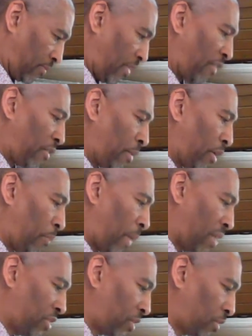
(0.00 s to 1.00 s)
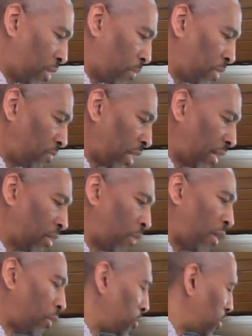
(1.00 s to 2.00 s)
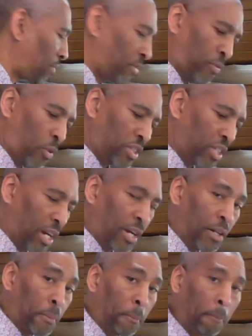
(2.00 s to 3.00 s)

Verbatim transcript: Very familiar passage of scripture, Second Chronicles 7 14.